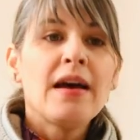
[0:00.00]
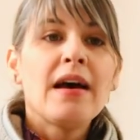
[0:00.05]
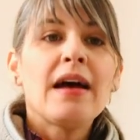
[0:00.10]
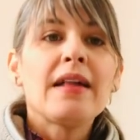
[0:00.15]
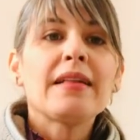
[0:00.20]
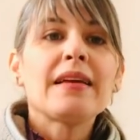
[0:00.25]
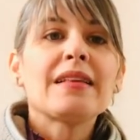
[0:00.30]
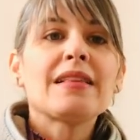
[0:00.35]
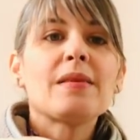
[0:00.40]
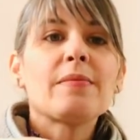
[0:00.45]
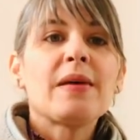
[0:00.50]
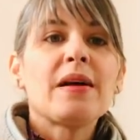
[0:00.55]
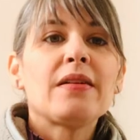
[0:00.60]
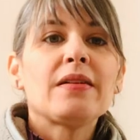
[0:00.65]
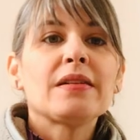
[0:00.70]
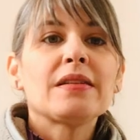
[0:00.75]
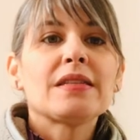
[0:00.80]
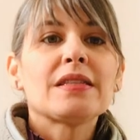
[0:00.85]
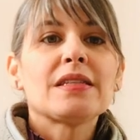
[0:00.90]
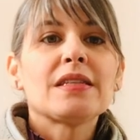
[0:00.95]
I like the
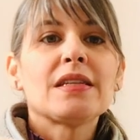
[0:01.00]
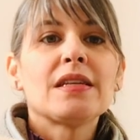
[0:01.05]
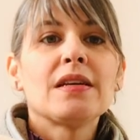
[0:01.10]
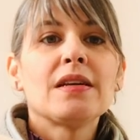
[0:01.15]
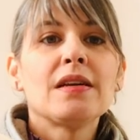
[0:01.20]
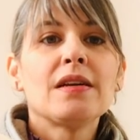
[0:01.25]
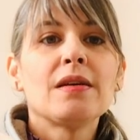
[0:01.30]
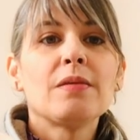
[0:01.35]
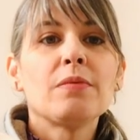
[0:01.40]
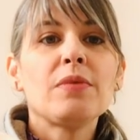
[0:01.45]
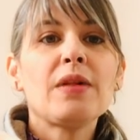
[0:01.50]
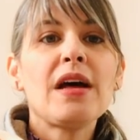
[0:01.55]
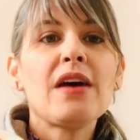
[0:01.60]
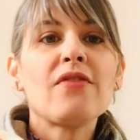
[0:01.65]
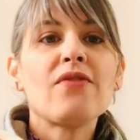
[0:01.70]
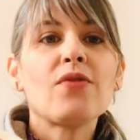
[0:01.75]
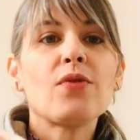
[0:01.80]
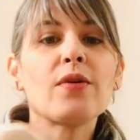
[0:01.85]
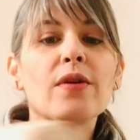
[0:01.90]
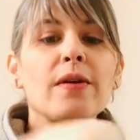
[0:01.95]
balanced
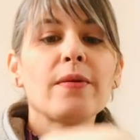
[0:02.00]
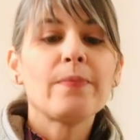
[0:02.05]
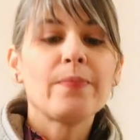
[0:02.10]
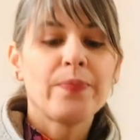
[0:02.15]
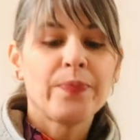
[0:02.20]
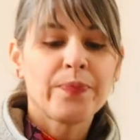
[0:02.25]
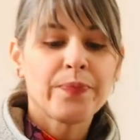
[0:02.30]
platform.